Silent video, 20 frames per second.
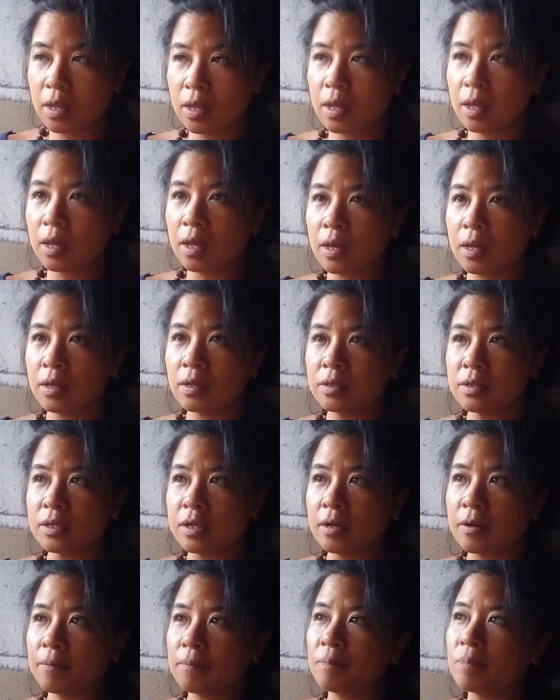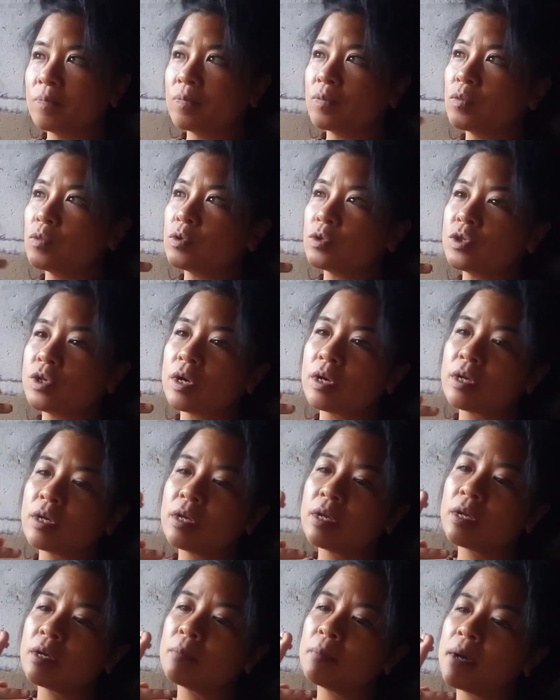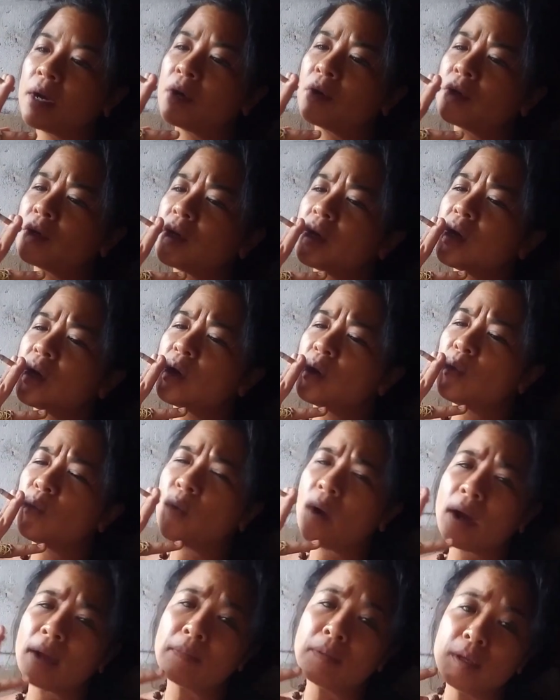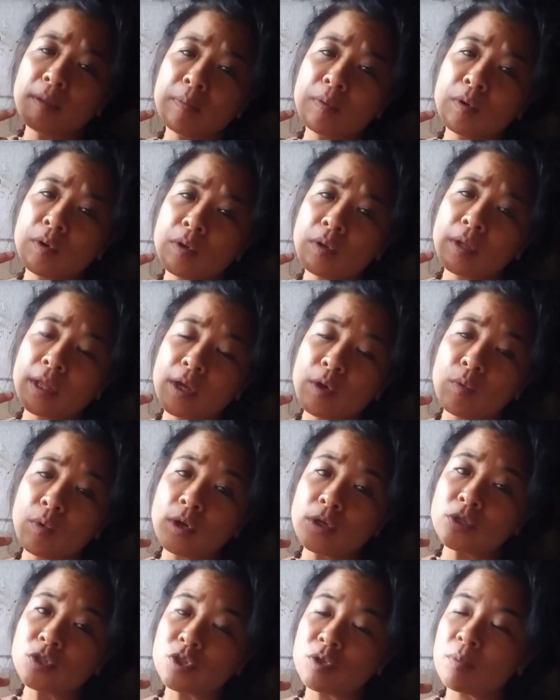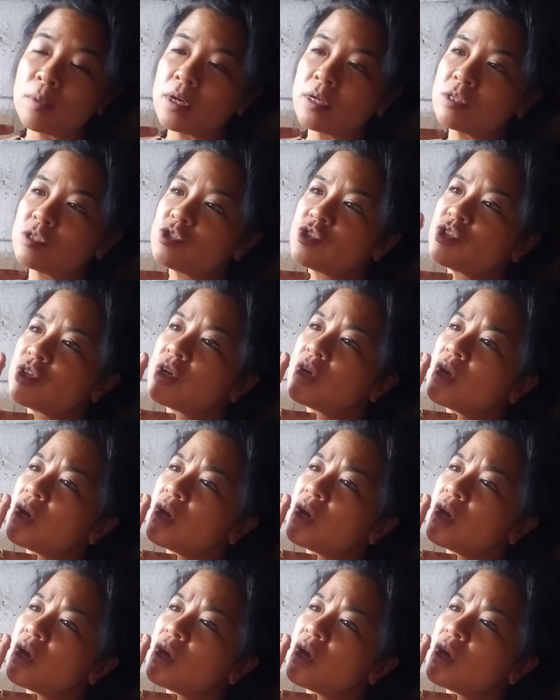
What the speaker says: and we're talking about why people like work so much.